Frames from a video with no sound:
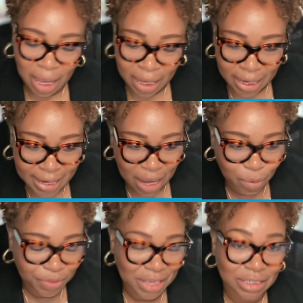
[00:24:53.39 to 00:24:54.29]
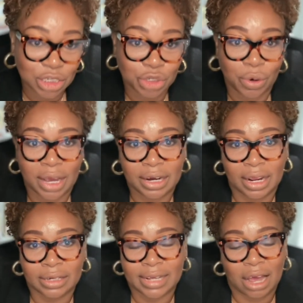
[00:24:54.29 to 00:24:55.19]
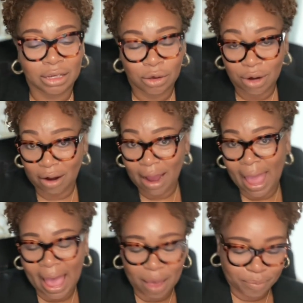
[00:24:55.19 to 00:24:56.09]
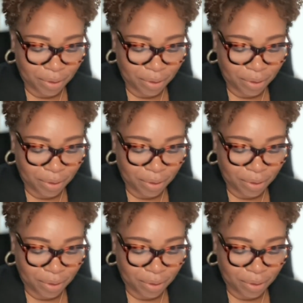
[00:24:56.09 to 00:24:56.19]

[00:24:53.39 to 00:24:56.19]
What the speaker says: connect with us and join and download our app.